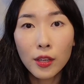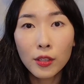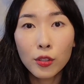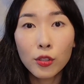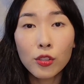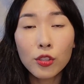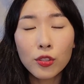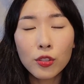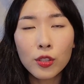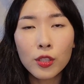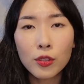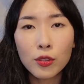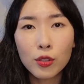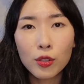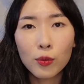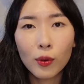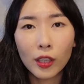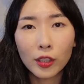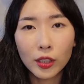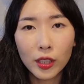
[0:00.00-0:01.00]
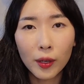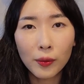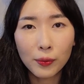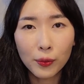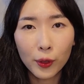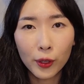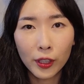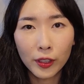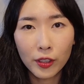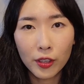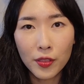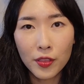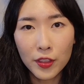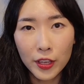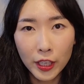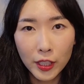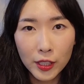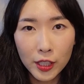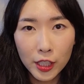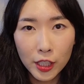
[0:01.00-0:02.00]
You just need to watch out for the
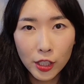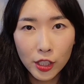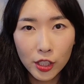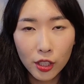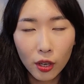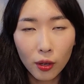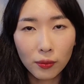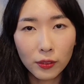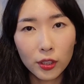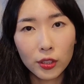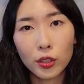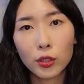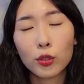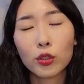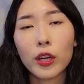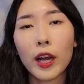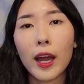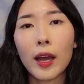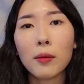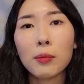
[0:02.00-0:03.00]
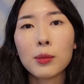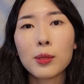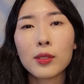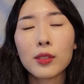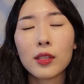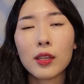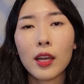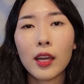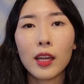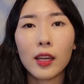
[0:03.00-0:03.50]
thickness of the straps,